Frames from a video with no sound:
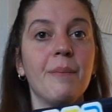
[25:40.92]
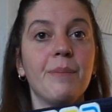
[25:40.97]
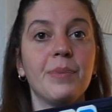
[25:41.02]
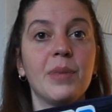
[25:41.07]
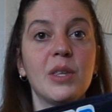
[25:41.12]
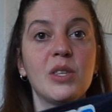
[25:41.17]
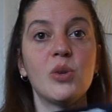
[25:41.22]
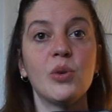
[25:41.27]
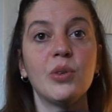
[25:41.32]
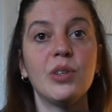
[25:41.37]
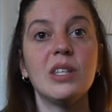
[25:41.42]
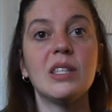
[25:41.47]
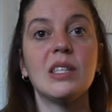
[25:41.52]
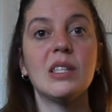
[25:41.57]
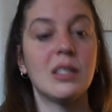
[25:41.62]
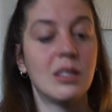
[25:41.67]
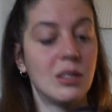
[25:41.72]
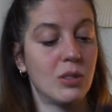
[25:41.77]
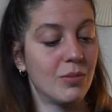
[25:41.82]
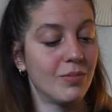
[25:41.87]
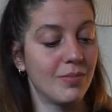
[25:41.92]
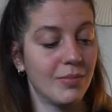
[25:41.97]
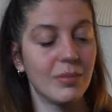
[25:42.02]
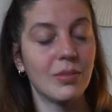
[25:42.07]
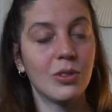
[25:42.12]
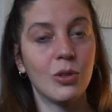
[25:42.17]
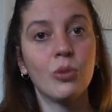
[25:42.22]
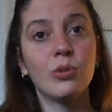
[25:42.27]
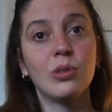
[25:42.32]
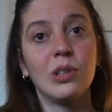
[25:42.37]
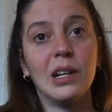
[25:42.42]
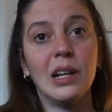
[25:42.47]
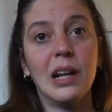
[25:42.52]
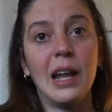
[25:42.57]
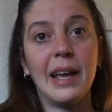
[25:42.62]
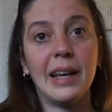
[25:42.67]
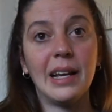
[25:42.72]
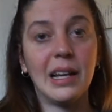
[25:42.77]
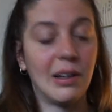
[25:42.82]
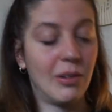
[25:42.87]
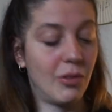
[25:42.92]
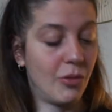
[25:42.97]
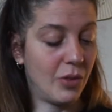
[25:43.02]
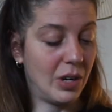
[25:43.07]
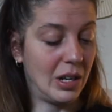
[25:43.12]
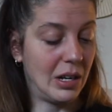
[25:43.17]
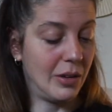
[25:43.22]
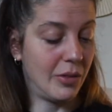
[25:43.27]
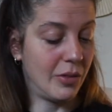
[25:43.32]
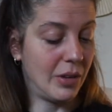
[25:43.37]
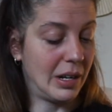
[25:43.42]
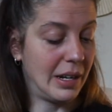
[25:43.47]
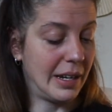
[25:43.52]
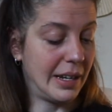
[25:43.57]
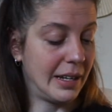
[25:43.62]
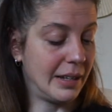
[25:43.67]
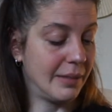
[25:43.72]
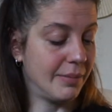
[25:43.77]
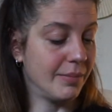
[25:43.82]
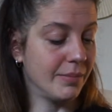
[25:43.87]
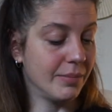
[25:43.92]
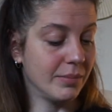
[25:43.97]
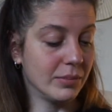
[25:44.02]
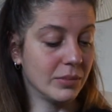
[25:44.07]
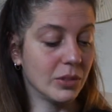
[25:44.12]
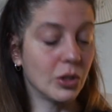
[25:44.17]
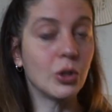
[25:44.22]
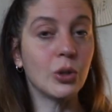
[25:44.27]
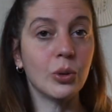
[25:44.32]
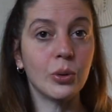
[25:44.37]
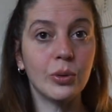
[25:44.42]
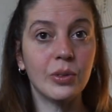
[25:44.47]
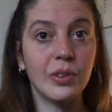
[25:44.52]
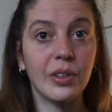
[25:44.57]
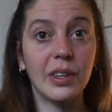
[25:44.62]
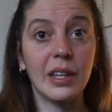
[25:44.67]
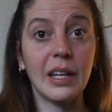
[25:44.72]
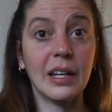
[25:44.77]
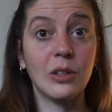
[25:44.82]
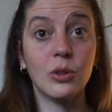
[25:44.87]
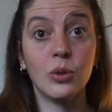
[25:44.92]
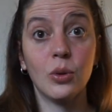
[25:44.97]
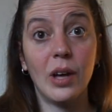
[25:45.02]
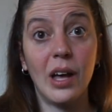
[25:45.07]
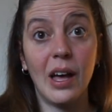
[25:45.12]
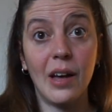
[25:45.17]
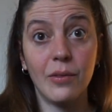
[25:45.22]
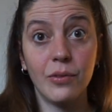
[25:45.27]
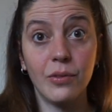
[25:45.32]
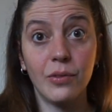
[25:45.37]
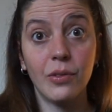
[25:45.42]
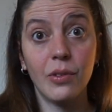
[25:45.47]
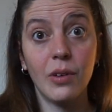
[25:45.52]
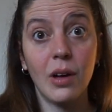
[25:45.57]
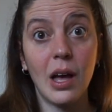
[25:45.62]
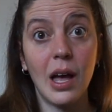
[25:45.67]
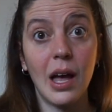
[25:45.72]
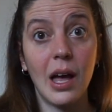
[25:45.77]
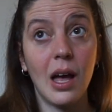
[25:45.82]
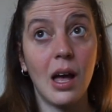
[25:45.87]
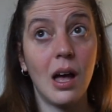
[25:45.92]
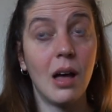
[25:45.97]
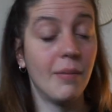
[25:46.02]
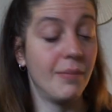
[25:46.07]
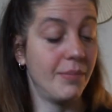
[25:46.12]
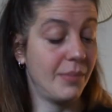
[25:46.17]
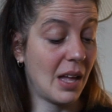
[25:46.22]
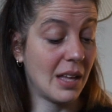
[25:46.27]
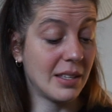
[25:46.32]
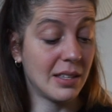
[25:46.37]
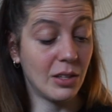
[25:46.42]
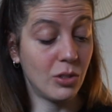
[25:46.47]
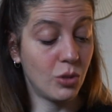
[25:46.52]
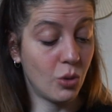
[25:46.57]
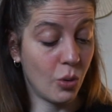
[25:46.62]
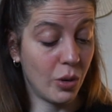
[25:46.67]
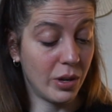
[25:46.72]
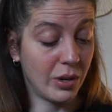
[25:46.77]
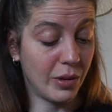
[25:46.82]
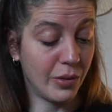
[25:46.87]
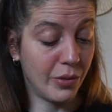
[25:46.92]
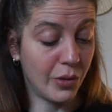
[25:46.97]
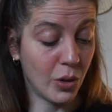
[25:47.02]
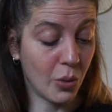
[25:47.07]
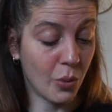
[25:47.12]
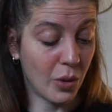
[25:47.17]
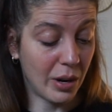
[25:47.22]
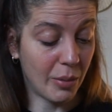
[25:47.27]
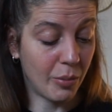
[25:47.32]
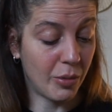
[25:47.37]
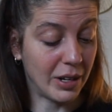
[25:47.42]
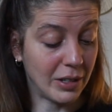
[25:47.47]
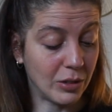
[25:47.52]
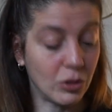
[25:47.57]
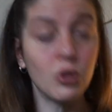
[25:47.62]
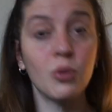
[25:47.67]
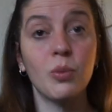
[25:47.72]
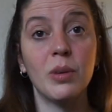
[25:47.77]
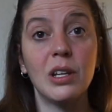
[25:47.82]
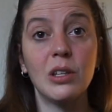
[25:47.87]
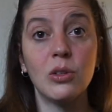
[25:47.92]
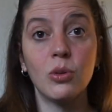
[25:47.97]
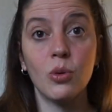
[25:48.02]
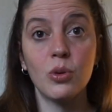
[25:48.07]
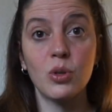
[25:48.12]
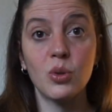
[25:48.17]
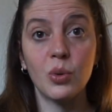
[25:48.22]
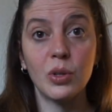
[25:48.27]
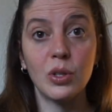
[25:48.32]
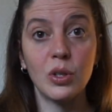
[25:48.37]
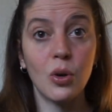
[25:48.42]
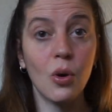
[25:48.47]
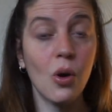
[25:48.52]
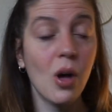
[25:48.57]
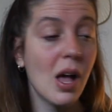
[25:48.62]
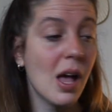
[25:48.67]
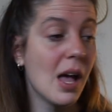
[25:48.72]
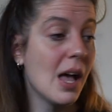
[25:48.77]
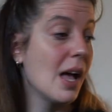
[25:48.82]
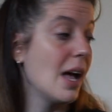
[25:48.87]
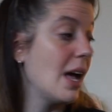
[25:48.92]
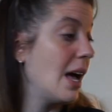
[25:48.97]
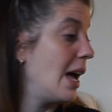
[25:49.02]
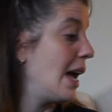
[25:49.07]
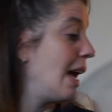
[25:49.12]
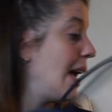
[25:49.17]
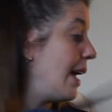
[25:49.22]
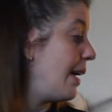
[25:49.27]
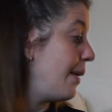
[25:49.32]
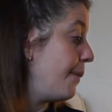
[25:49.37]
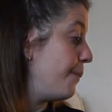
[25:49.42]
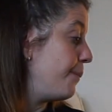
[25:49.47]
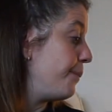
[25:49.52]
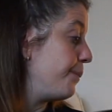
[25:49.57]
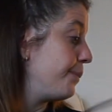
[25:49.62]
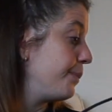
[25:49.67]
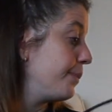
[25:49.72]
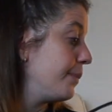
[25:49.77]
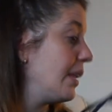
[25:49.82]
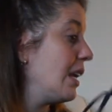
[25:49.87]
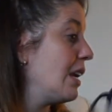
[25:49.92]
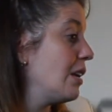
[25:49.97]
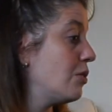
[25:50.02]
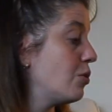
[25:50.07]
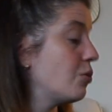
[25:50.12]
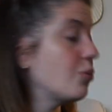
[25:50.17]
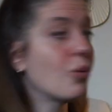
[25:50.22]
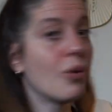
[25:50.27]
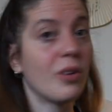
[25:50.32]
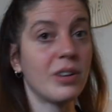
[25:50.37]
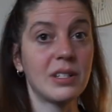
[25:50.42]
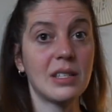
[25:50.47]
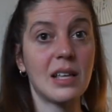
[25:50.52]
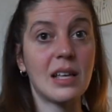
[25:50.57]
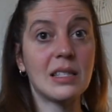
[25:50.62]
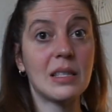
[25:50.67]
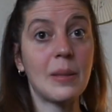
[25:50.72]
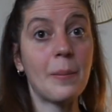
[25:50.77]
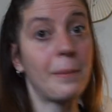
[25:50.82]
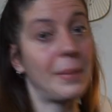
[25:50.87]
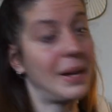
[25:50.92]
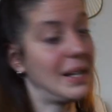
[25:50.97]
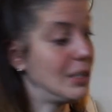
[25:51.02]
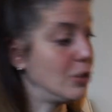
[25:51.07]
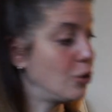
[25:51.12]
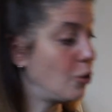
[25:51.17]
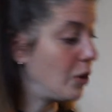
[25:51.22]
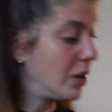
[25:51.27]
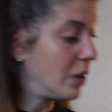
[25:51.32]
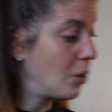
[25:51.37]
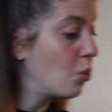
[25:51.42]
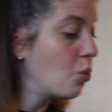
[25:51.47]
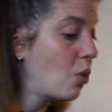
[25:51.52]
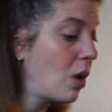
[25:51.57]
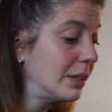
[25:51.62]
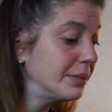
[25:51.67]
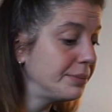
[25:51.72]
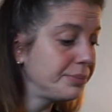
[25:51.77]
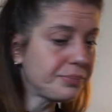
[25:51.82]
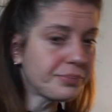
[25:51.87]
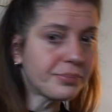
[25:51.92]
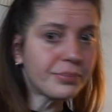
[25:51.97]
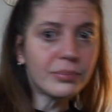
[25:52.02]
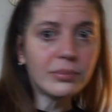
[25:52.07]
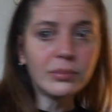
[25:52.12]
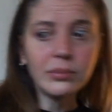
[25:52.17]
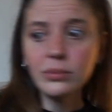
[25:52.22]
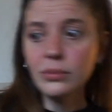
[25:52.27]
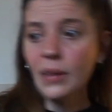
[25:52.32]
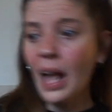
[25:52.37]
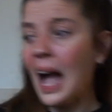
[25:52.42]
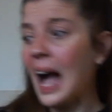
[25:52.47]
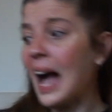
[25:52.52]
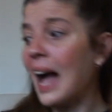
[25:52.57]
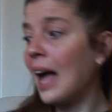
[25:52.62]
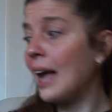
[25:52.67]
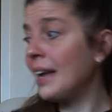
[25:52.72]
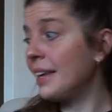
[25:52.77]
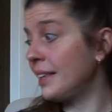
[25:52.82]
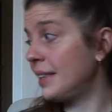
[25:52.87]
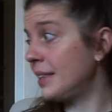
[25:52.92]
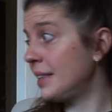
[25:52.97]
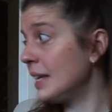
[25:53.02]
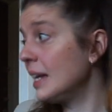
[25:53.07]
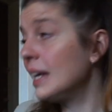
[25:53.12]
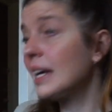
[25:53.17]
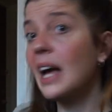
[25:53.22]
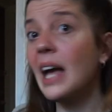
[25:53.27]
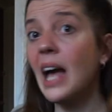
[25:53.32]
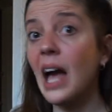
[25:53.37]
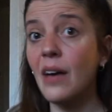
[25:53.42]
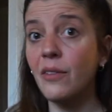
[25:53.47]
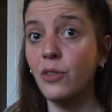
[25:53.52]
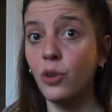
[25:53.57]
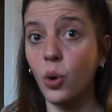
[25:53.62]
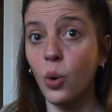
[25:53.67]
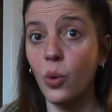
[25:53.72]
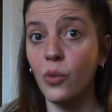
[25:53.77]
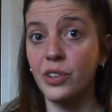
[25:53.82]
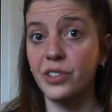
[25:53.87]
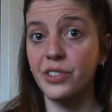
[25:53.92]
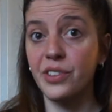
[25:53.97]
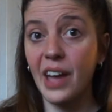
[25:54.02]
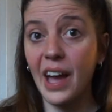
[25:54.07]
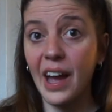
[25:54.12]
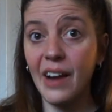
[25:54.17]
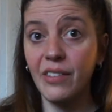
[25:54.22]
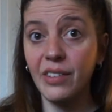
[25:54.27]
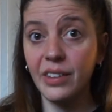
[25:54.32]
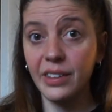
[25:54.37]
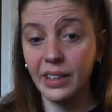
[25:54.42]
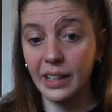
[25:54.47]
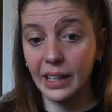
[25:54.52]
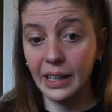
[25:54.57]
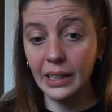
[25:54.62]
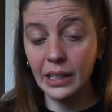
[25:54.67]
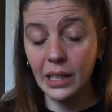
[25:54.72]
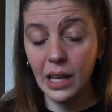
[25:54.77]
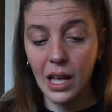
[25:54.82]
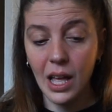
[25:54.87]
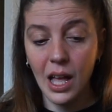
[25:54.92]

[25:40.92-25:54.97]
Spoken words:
So this is totally like a really good thing to have as a toy if you don't want to bring too many toys with you. It works as a mini toy in one. I think I have covered everything.